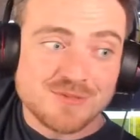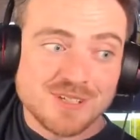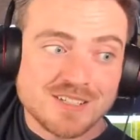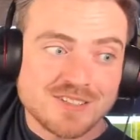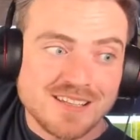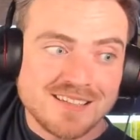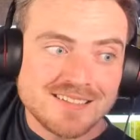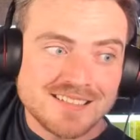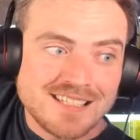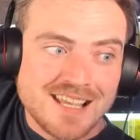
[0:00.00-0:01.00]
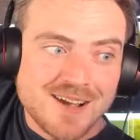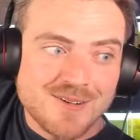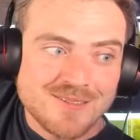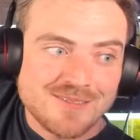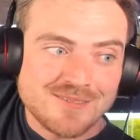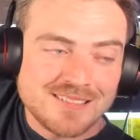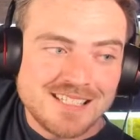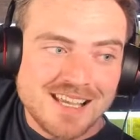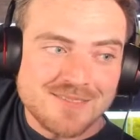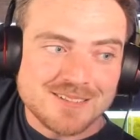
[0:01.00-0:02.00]
fish. Like, see how
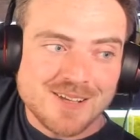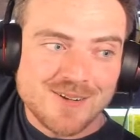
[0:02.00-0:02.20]
it's